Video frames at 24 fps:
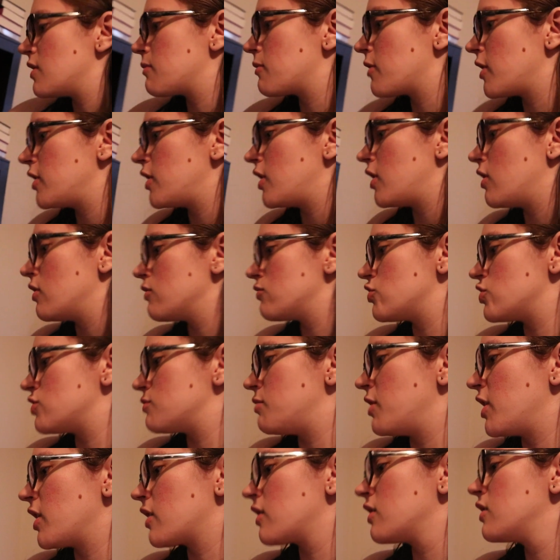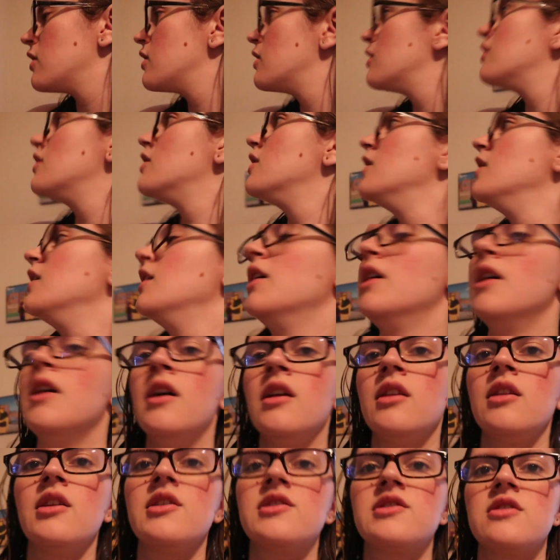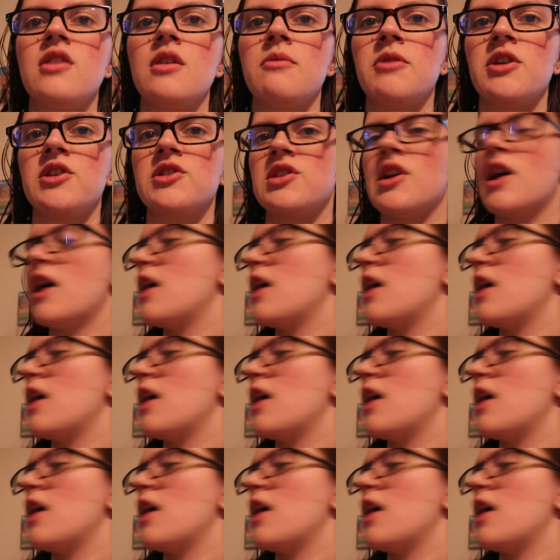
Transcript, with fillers: up right now. I'll just pick the slimmest